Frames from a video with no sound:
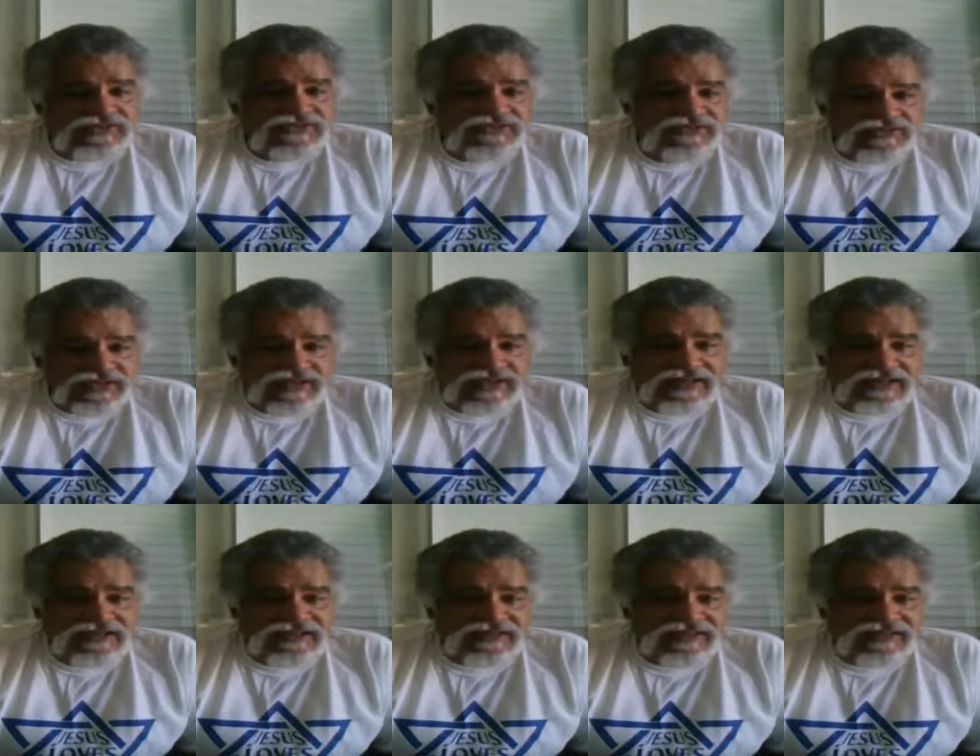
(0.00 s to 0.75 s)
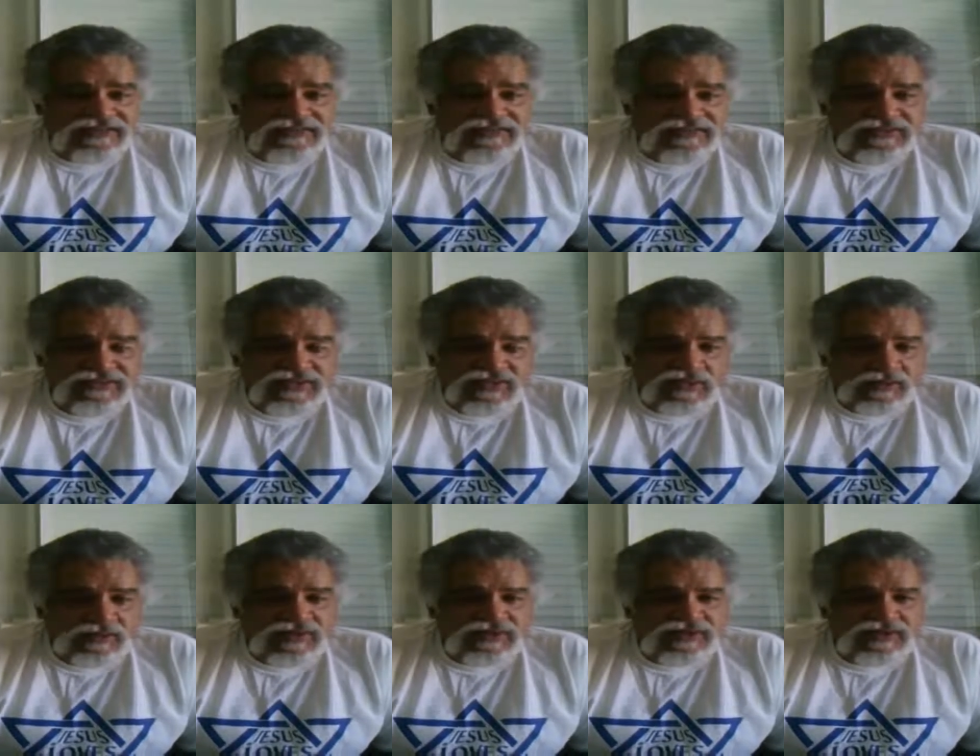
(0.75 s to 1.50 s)
You're a Christian
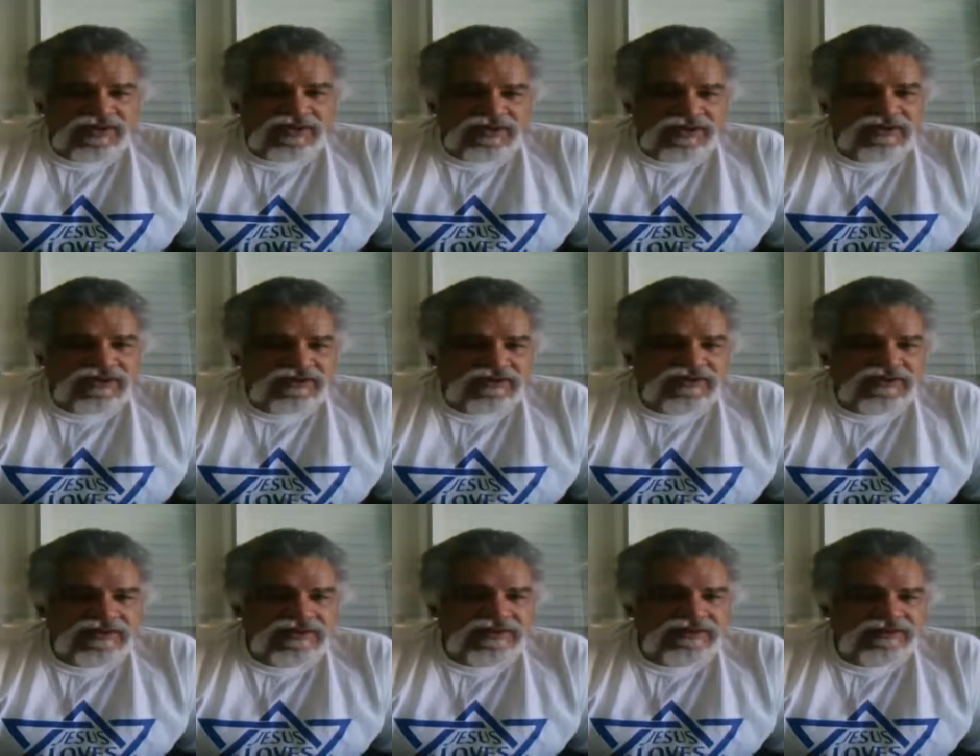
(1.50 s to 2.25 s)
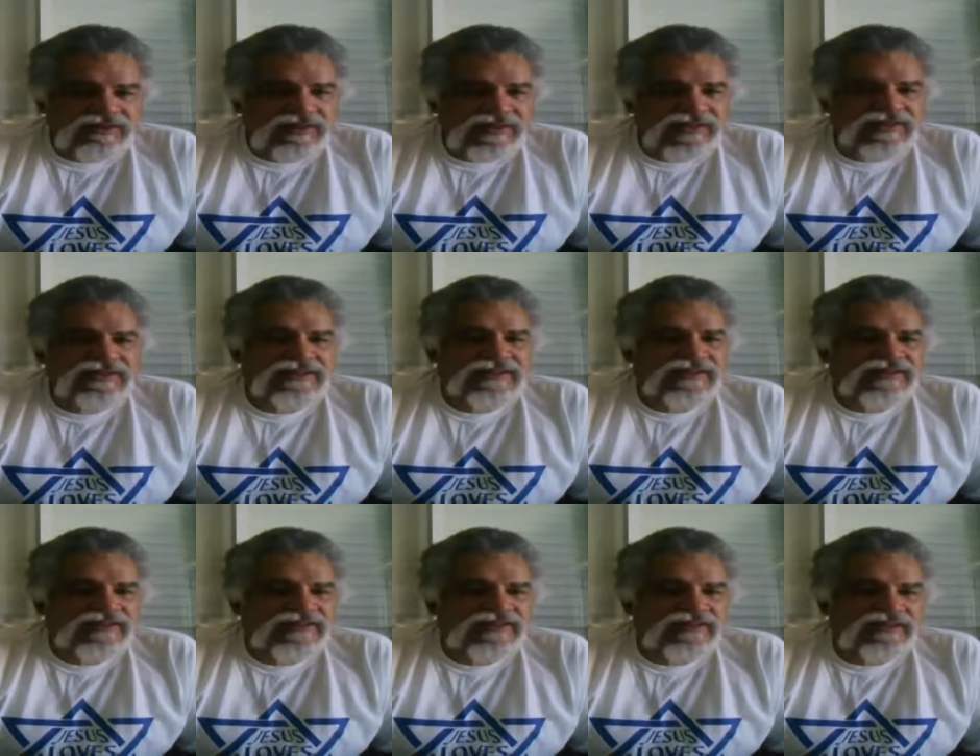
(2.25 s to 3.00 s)
Zionist. Well, you
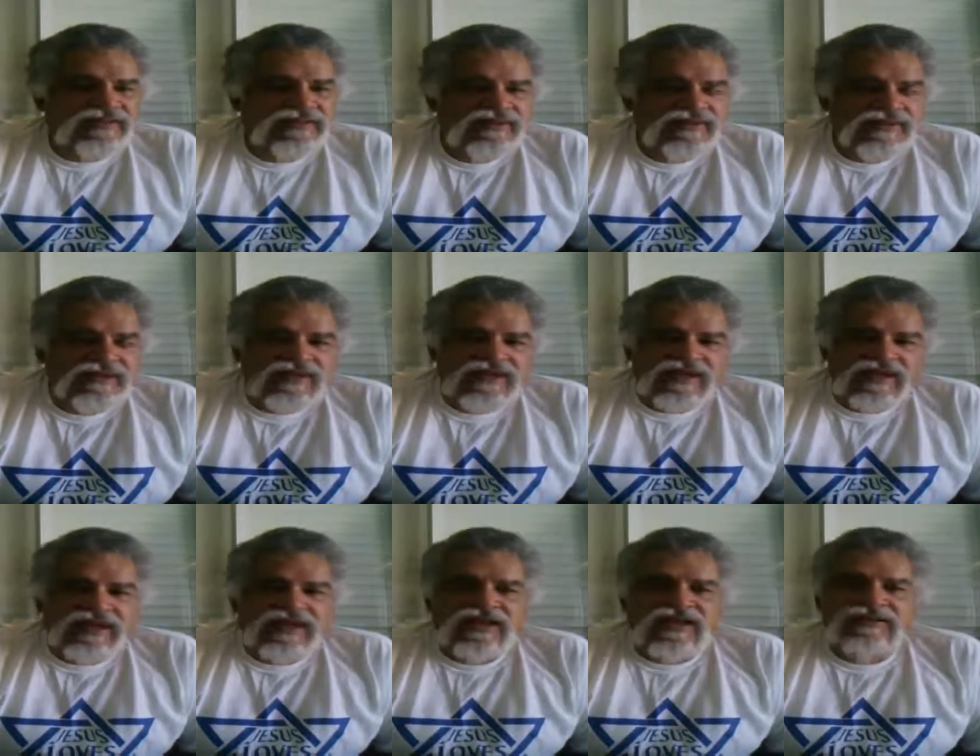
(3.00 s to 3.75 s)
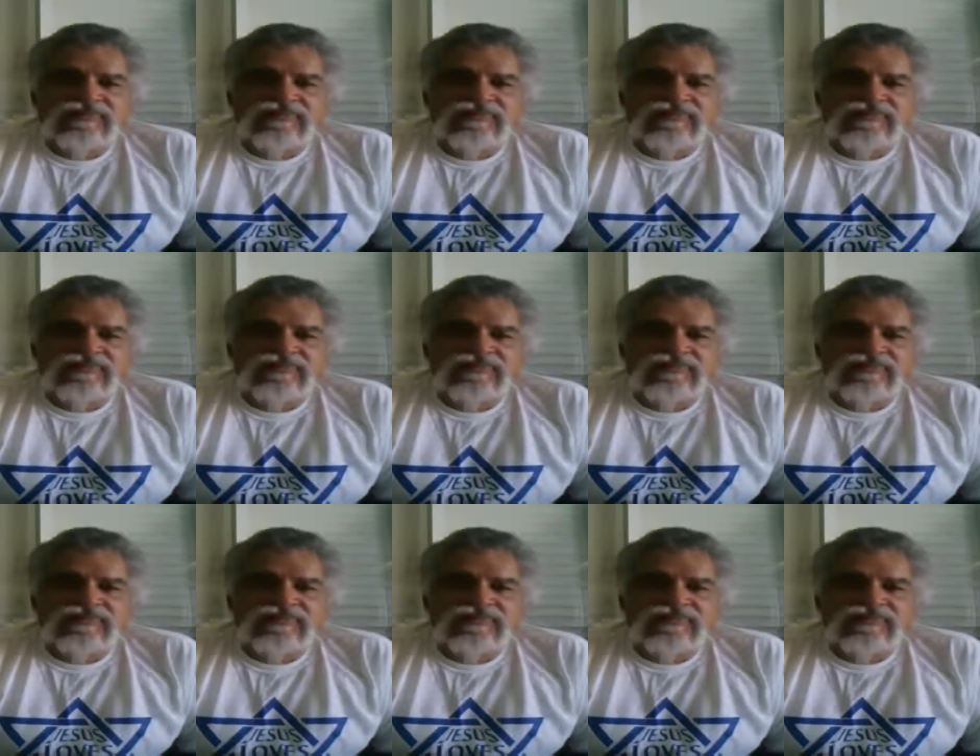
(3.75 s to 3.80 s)
need to read this,